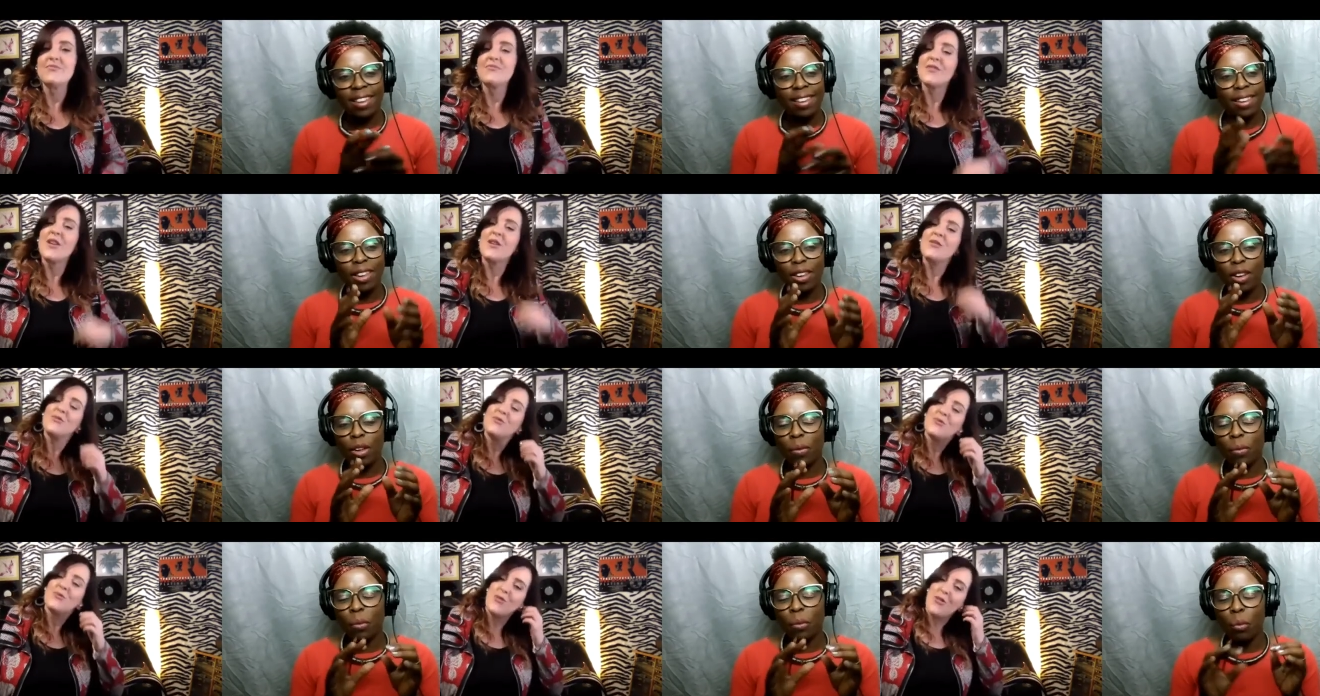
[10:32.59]

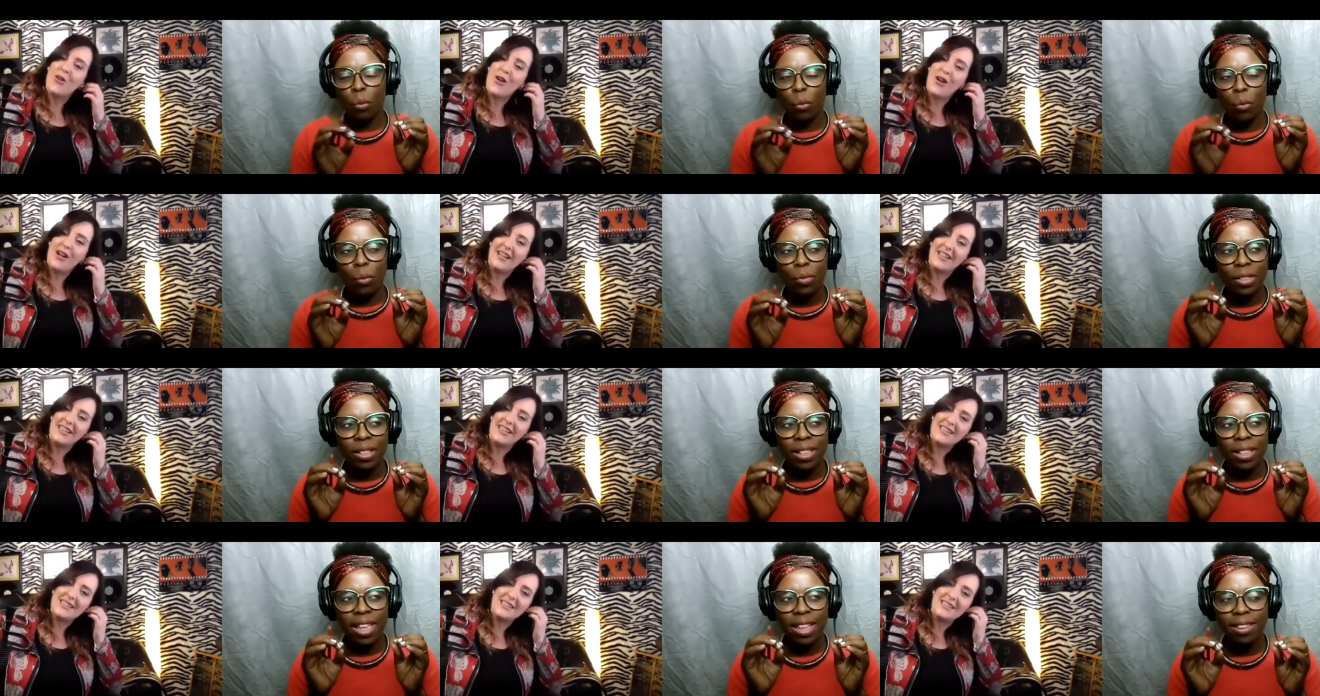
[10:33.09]
Speaker 1: And you know,
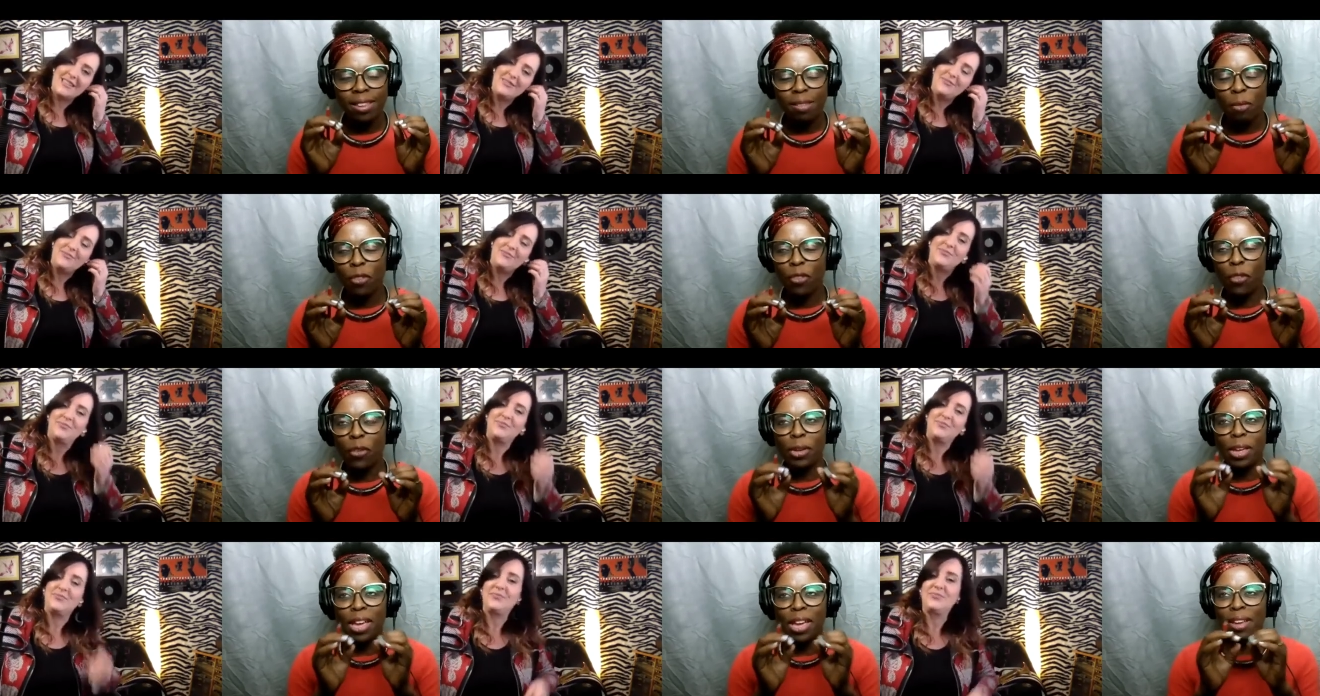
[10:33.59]
right.
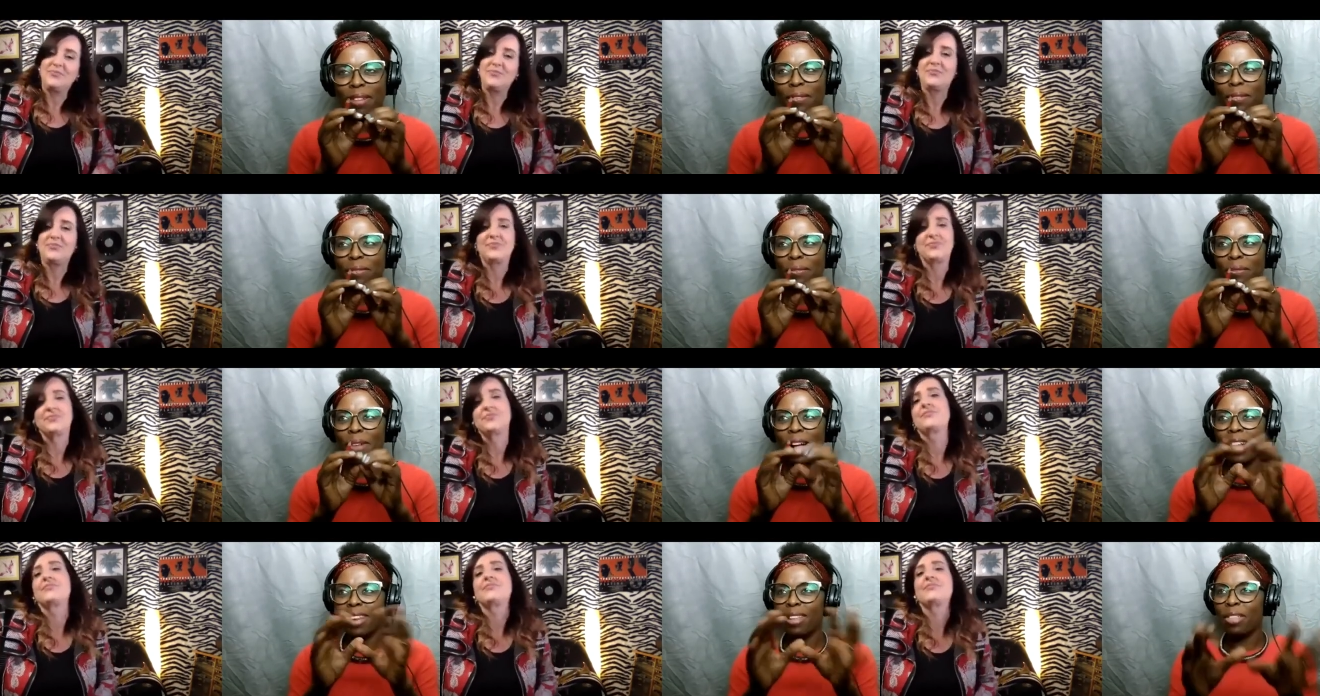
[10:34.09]
let's before
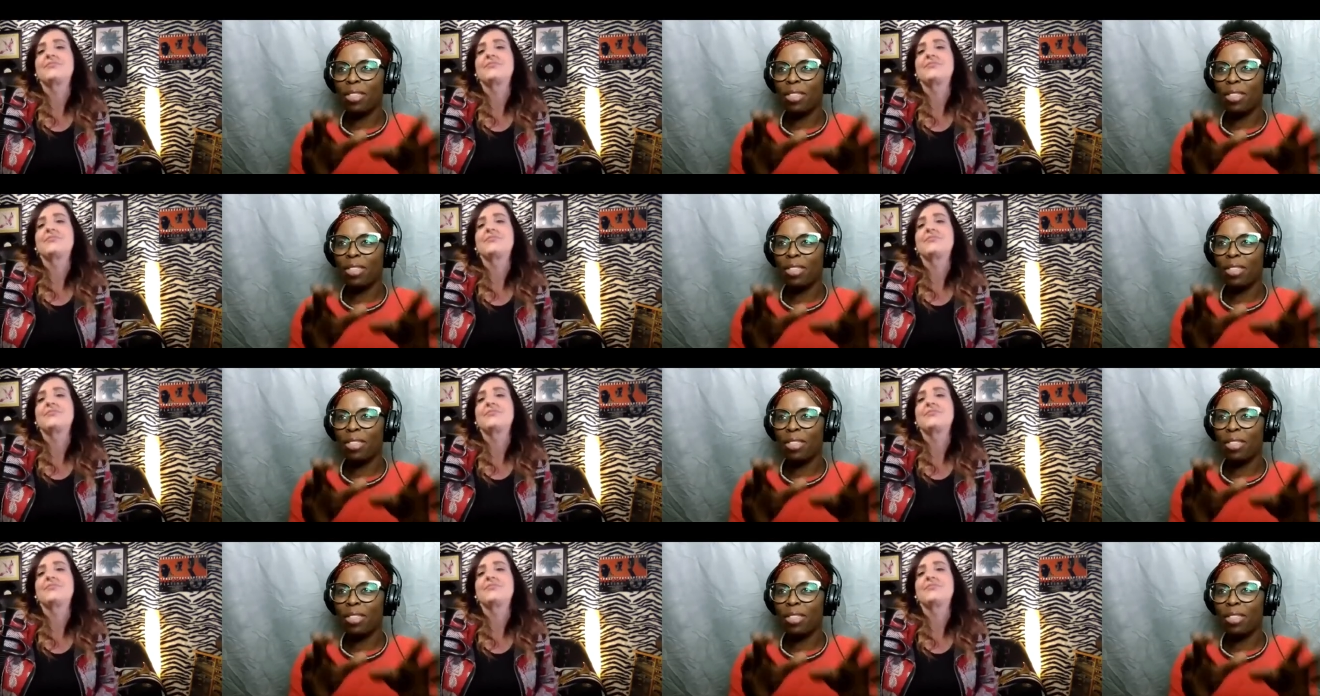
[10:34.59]
you